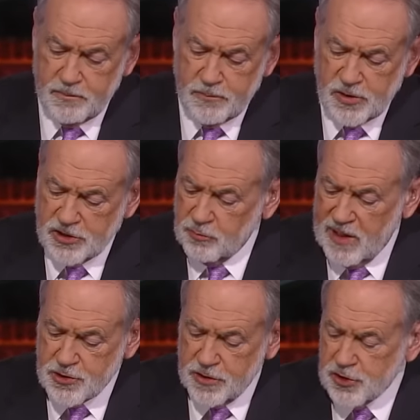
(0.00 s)

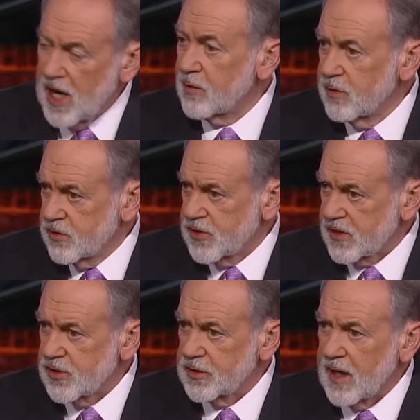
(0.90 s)
situation January the
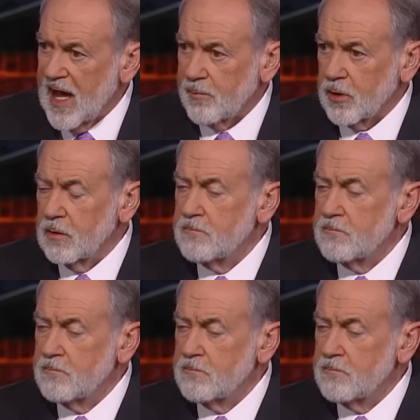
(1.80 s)
6th at the Capitol.